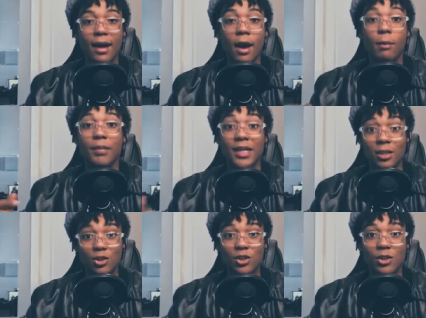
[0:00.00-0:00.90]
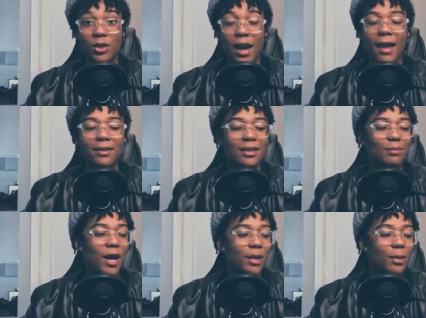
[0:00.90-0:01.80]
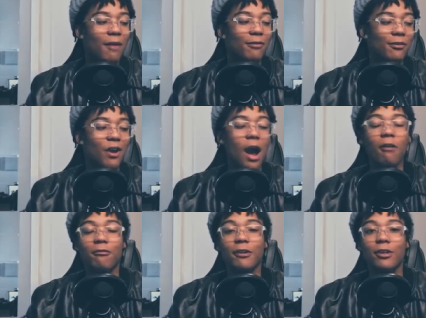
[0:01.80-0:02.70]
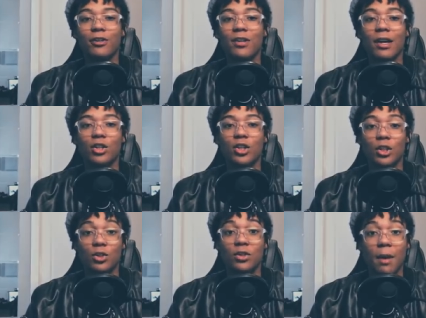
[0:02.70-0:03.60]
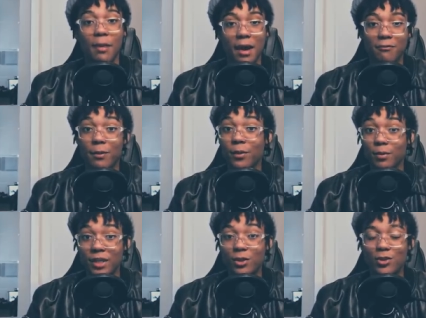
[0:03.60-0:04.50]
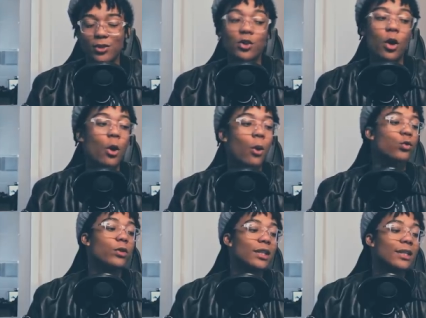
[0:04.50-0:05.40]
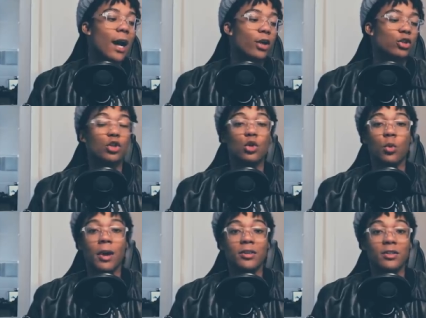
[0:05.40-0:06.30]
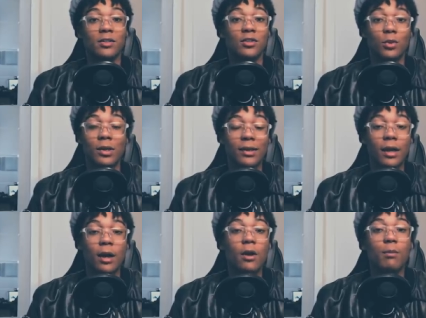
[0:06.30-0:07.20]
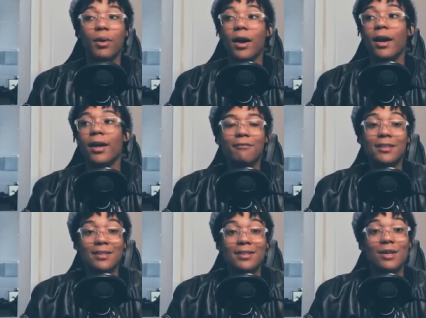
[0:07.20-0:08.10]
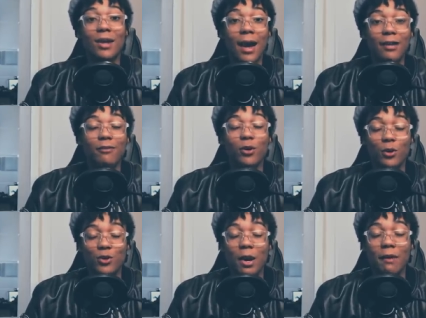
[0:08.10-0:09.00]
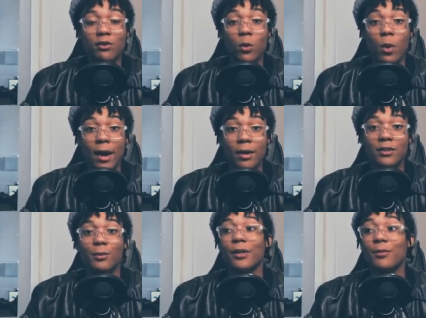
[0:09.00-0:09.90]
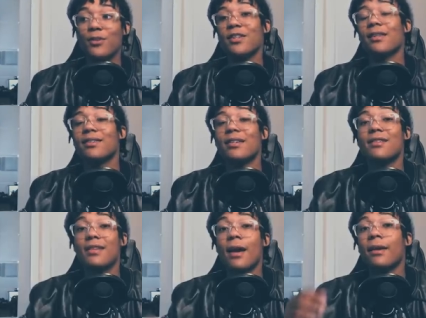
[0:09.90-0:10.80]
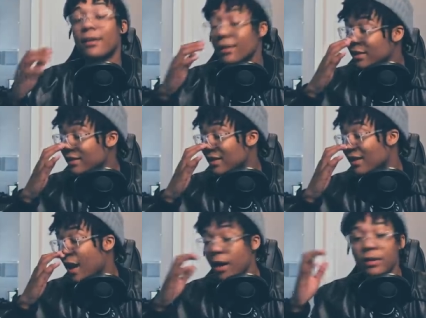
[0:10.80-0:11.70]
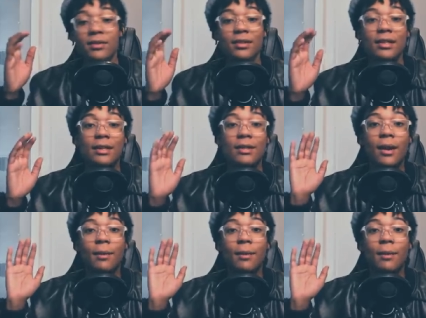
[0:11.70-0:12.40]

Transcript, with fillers: a beach and the bottom half of her outfit looks like she just got back from the beach so really not sure what she's doing there but if this is the kind of clothes you have to wear to make music that sounds that good then honestly